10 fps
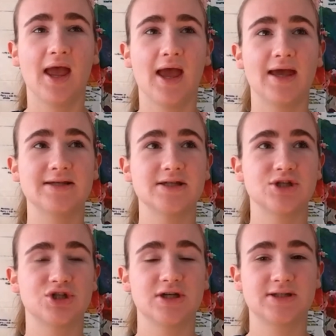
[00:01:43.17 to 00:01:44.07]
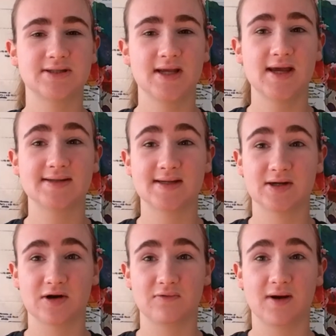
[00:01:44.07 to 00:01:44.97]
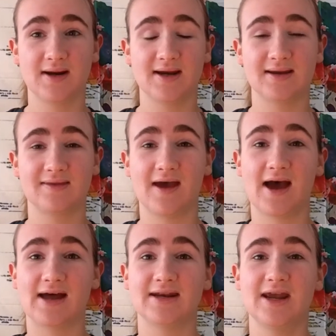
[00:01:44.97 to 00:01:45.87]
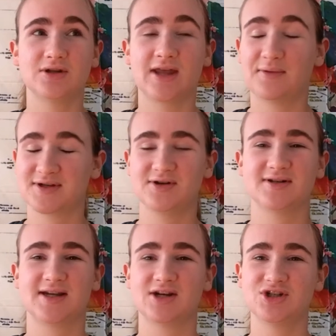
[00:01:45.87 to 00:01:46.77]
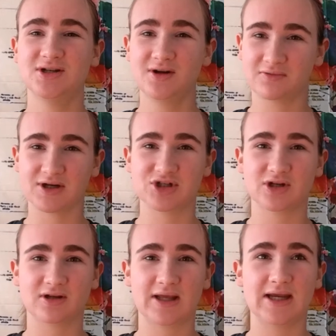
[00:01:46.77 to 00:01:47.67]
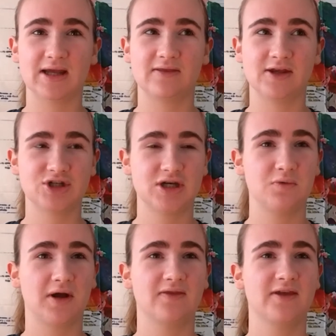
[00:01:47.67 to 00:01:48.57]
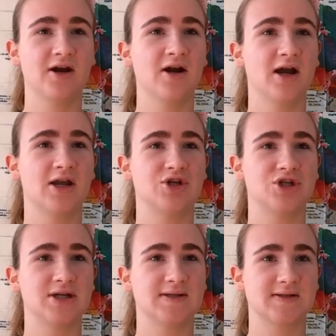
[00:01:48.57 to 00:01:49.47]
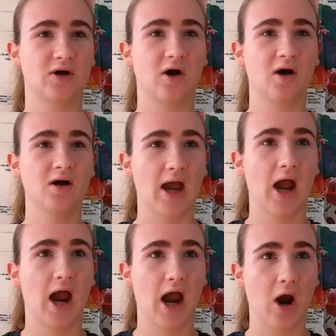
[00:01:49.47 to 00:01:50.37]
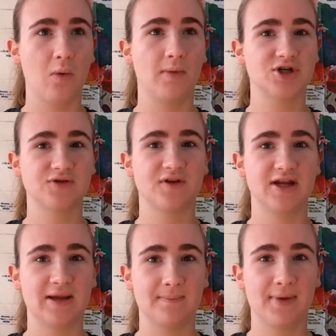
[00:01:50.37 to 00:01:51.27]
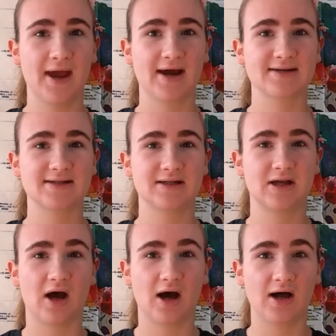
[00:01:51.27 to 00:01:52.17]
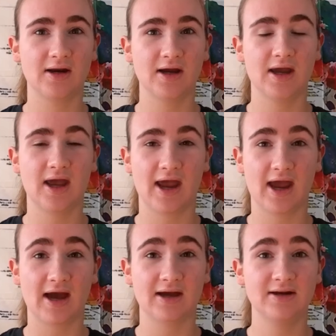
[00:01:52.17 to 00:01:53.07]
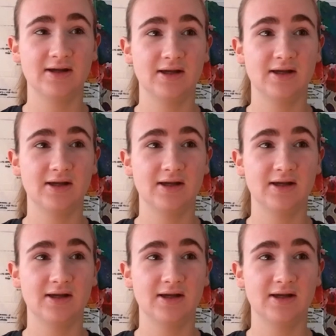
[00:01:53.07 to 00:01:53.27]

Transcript: And she says in her writing that that was her intention originally. Then she went there and she saw how much of an impact God had